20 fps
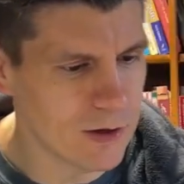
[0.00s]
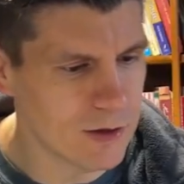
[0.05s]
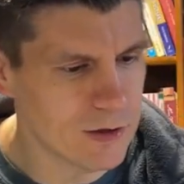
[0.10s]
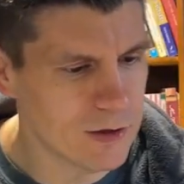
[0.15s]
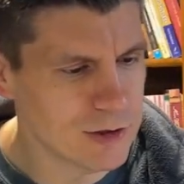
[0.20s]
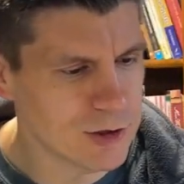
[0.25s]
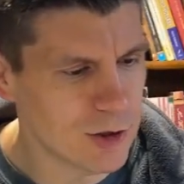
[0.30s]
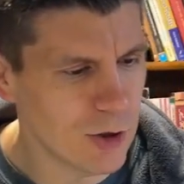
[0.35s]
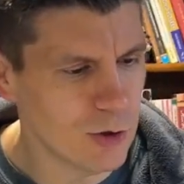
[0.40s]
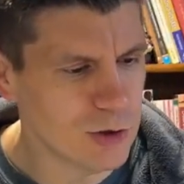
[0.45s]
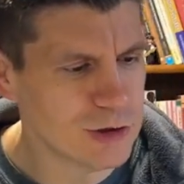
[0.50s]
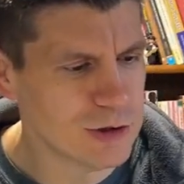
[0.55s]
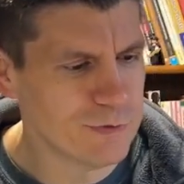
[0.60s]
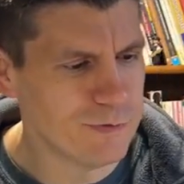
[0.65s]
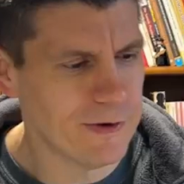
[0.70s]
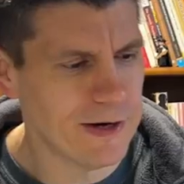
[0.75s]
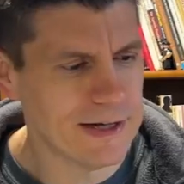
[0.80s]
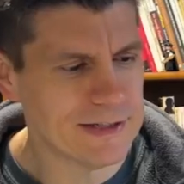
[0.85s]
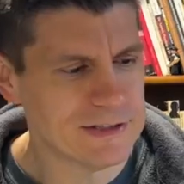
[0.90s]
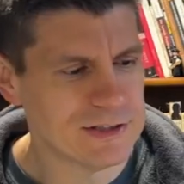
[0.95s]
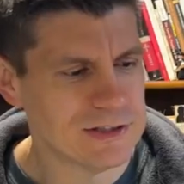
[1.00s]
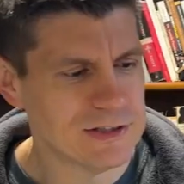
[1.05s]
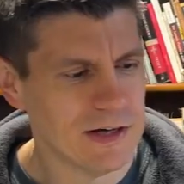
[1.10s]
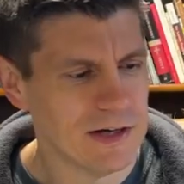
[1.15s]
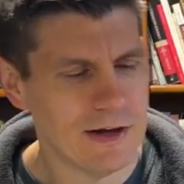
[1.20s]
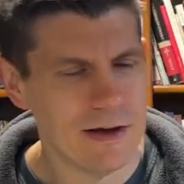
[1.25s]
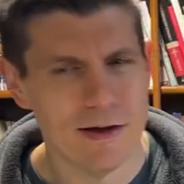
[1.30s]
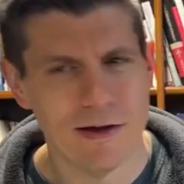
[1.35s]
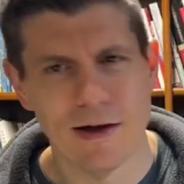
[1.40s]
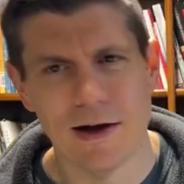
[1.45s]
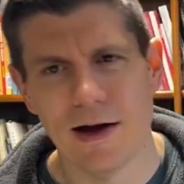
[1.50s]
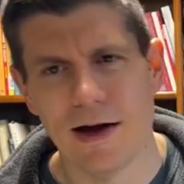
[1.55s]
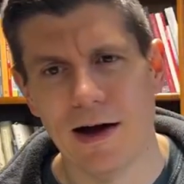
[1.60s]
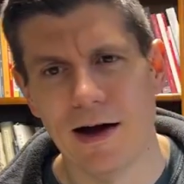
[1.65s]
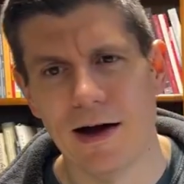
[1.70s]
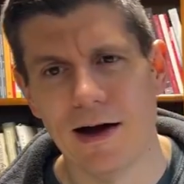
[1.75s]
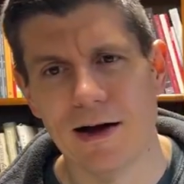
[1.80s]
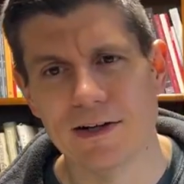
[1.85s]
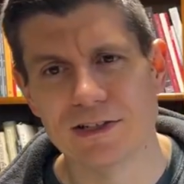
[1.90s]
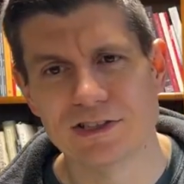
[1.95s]
Jehoshaphat's
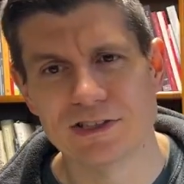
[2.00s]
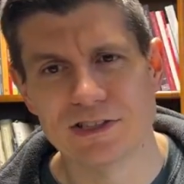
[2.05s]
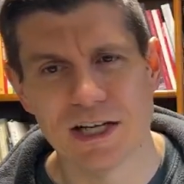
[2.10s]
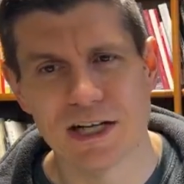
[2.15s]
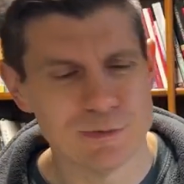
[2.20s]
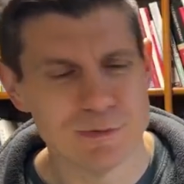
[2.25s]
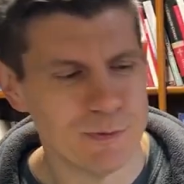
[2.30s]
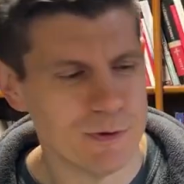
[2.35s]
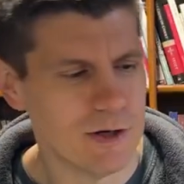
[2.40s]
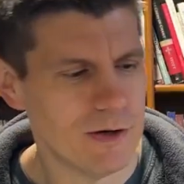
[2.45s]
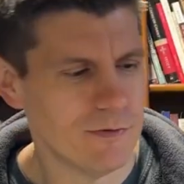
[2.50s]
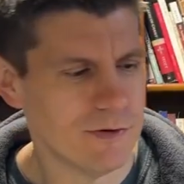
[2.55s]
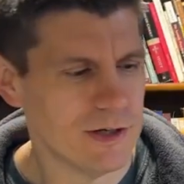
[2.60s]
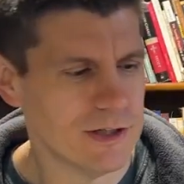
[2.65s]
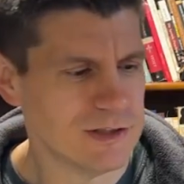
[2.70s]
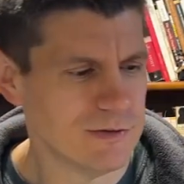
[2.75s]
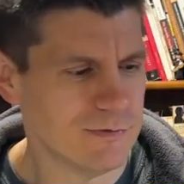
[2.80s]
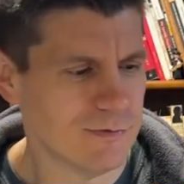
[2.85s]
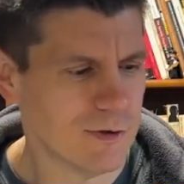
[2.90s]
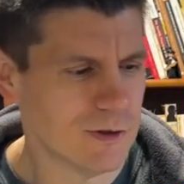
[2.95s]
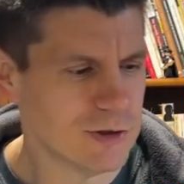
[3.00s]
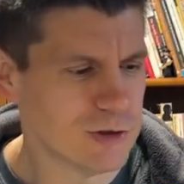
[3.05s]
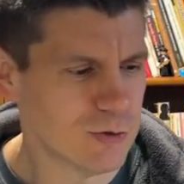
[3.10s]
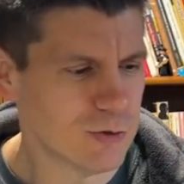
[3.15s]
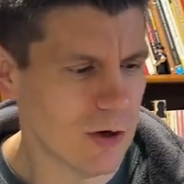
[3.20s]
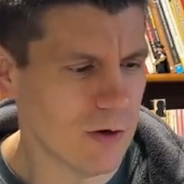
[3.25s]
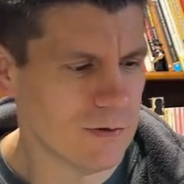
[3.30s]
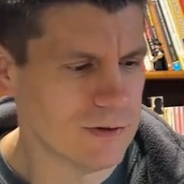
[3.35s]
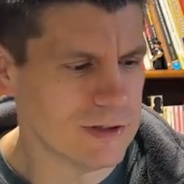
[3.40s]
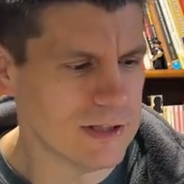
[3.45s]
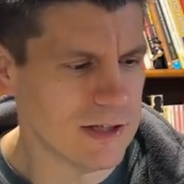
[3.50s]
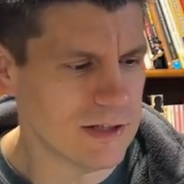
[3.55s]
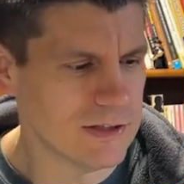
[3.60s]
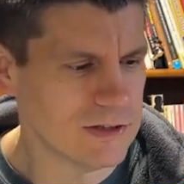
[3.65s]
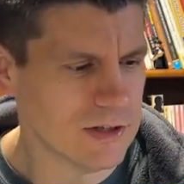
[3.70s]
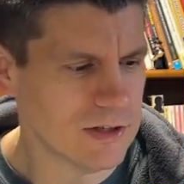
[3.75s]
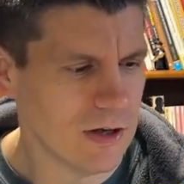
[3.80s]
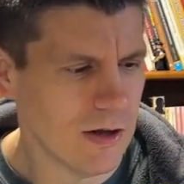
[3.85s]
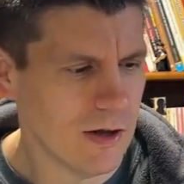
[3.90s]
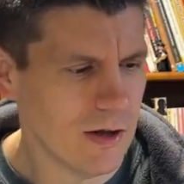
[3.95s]
assessment of it is. In verse 12, it
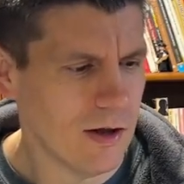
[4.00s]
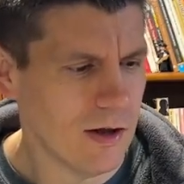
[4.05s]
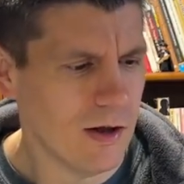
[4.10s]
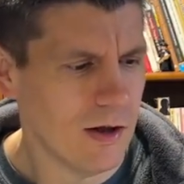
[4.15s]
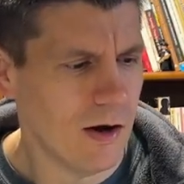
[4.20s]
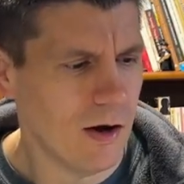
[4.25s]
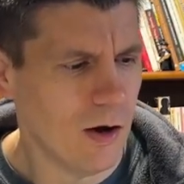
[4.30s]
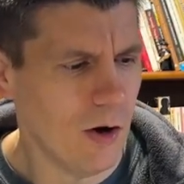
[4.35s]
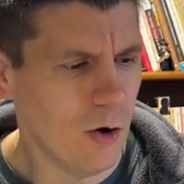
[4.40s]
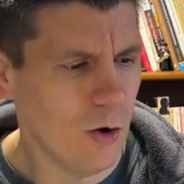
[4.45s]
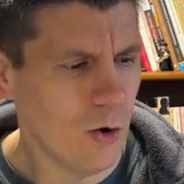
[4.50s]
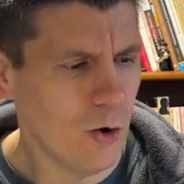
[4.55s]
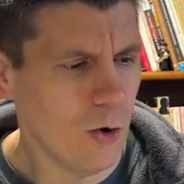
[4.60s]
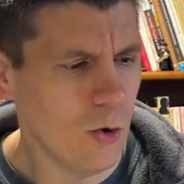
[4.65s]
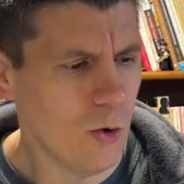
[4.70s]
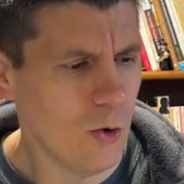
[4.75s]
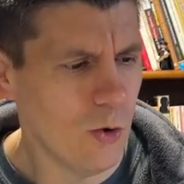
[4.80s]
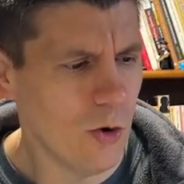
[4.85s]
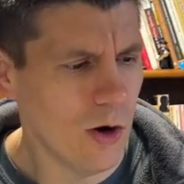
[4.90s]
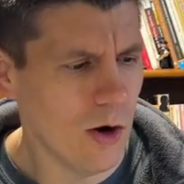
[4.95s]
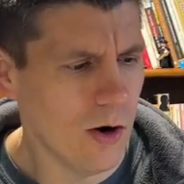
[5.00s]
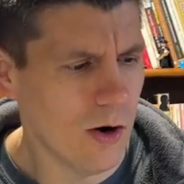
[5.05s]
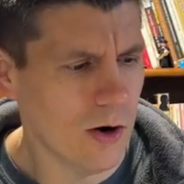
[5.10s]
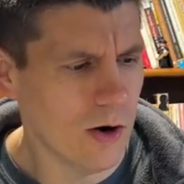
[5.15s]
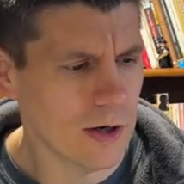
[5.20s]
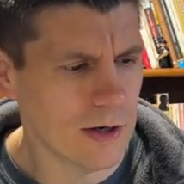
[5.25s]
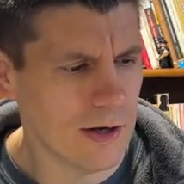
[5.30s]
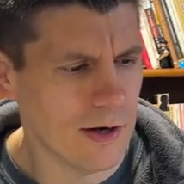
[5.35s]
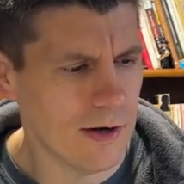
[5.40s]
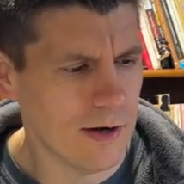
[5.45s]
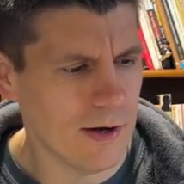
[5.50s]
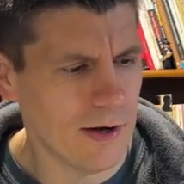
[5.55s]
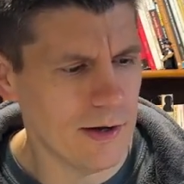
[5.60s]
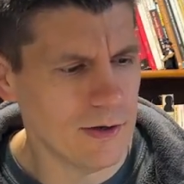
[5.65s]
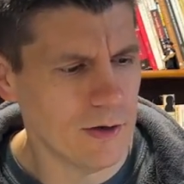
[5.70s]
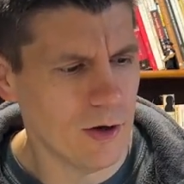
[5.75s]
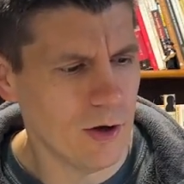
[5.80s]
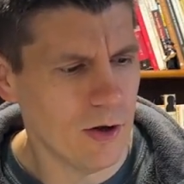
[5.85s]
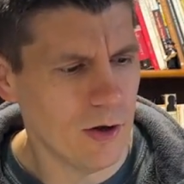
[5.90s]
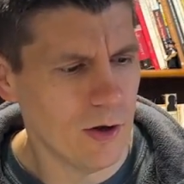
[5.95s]
says, "O our
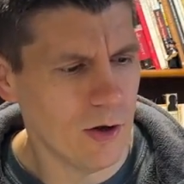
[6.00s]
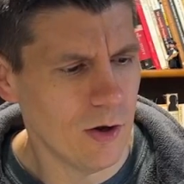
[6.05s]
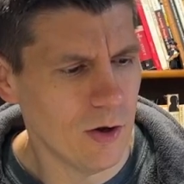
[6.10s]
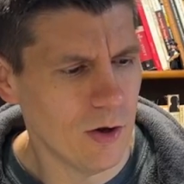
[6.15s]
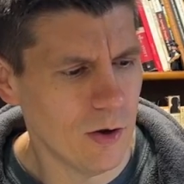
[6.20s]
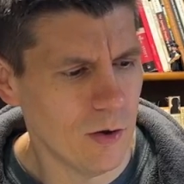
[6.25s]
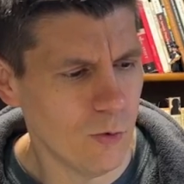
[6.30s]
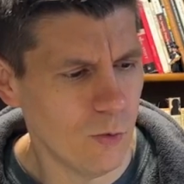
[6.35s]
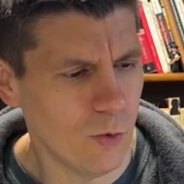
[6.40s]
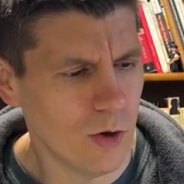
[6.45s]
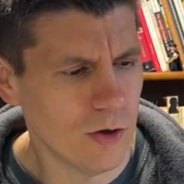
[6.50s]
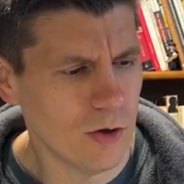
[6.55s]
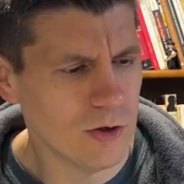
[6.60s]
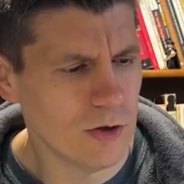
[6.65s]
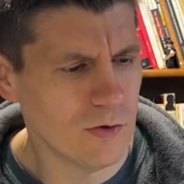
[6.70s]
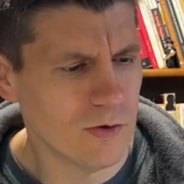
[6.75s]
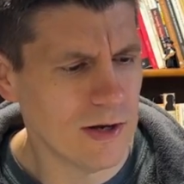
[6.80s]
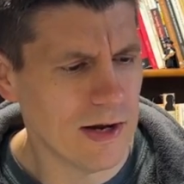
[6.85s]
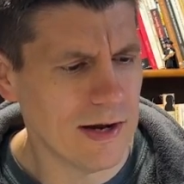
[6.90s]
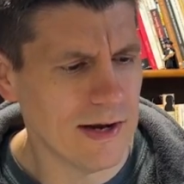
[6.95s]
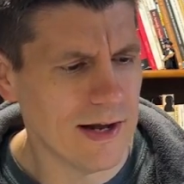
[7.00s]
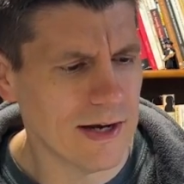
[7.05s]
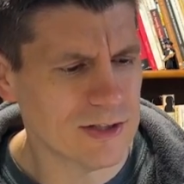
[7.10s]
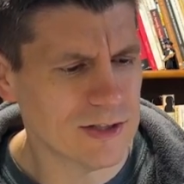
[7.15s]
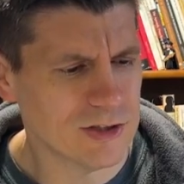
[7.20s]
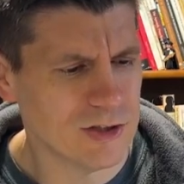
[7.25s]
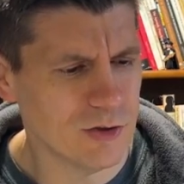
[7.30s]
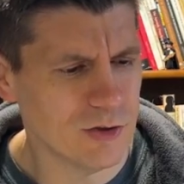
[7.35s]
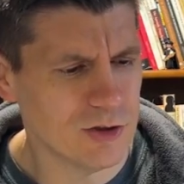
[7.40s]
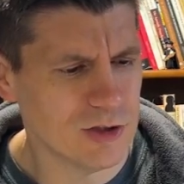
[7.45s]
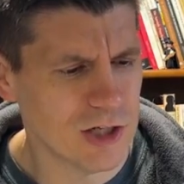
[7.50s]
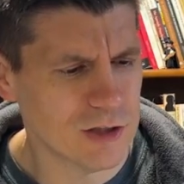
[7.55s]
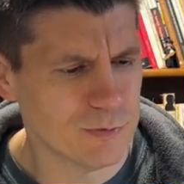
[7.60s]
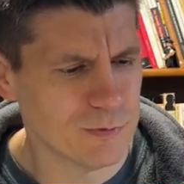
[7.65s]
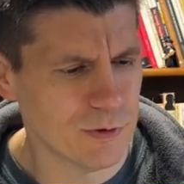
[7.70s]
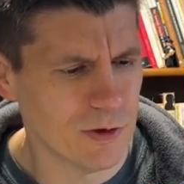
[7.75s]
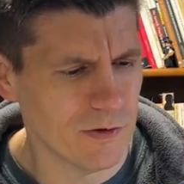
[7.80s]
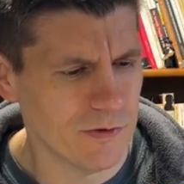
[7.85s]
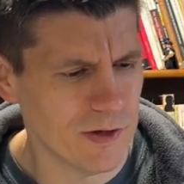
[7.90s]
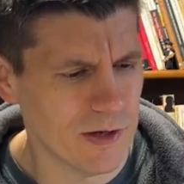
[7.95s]
God, will you not execute
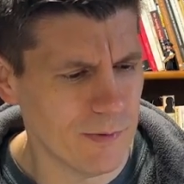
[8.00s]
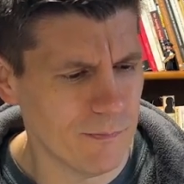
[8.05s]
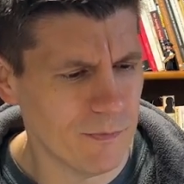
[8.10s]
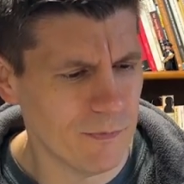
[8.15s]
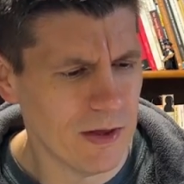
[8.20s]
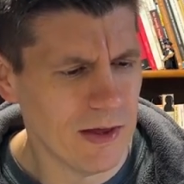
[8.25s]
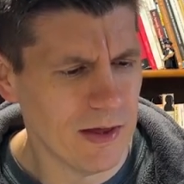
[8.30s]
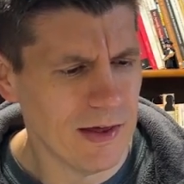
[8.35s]
judgment on them?"